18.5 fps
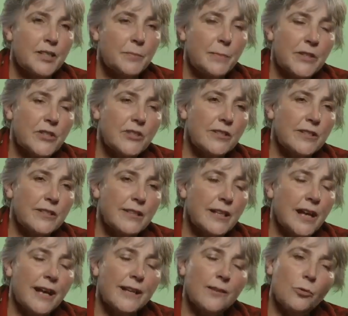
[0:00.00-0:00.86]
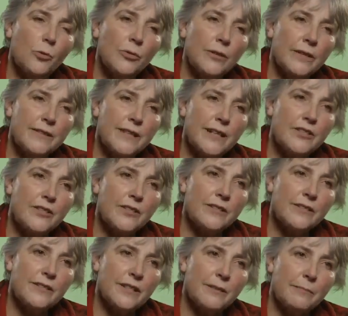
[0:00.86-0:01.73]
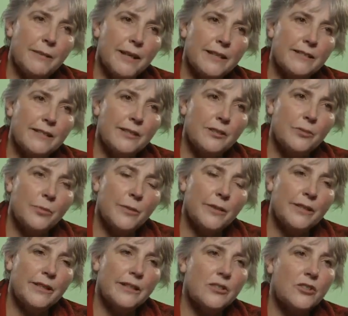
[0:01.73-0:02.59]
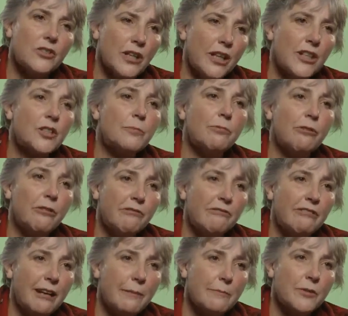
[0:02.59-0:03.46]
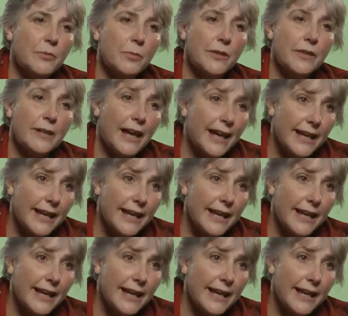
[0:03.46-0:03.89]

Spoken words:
specialist art organisations that might deal with exchange programs with